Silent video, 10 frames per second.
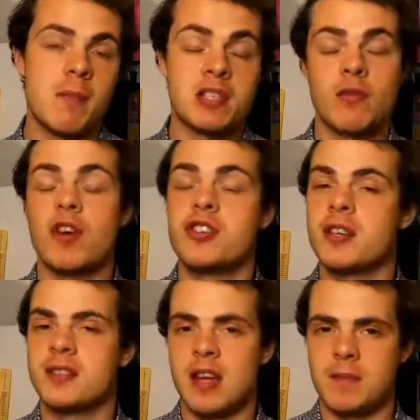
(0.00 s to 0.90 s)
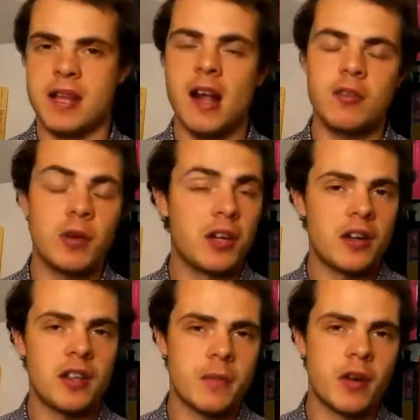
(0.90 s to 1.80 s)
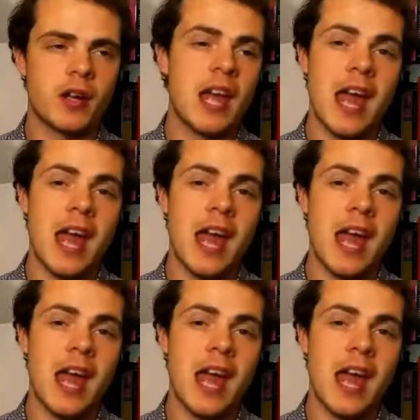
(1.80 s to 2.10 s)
Mr. Rochester himself, we learn in the book,